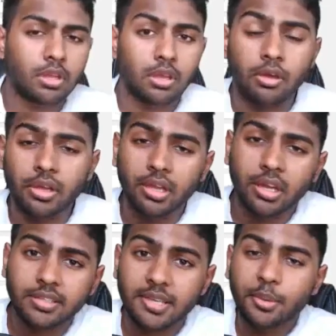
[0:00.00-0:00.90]
Okay
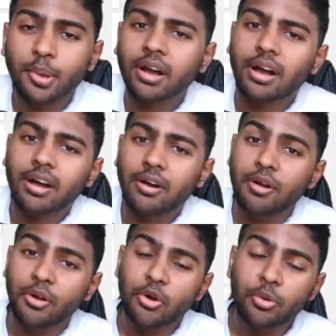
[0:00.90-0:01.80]
guys, here we are
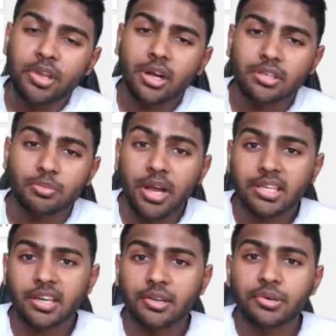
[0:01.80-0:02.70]
on Call Me Arch, my
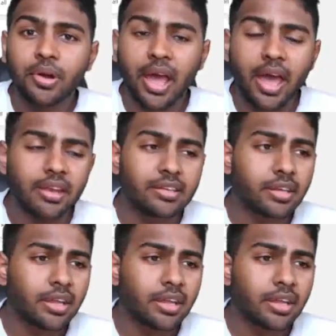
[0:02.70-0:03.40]
channel, and